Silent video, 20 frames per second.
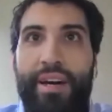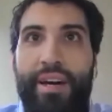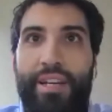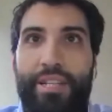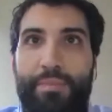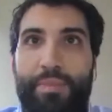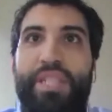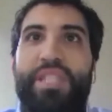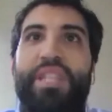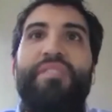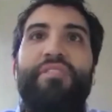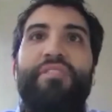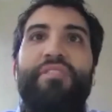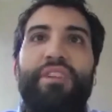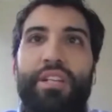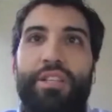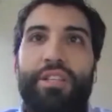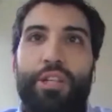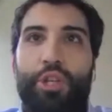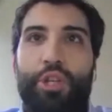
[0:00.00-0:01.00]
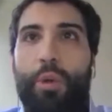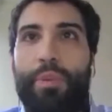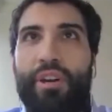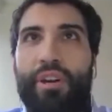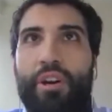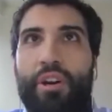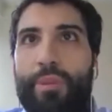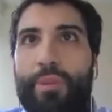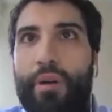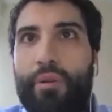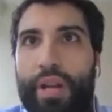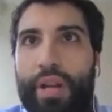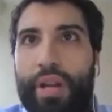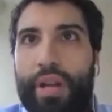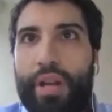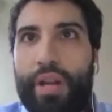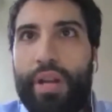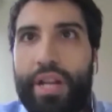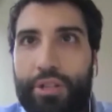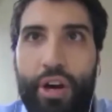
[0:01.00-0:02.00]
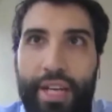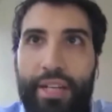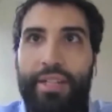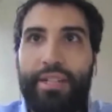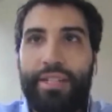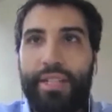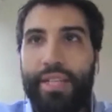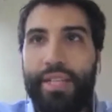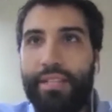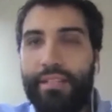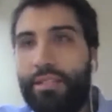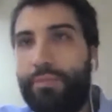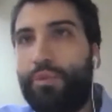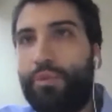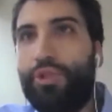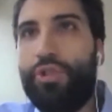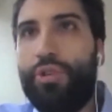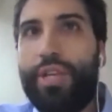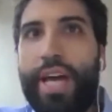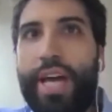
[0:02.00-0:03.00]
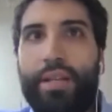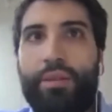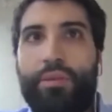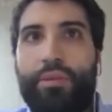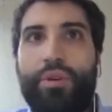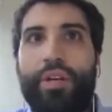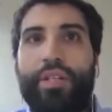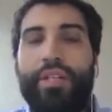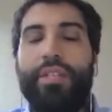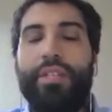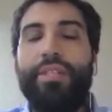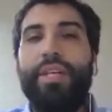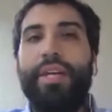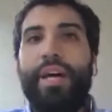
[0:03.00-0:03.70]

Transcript: specifically the topic of power electronic in distribution network,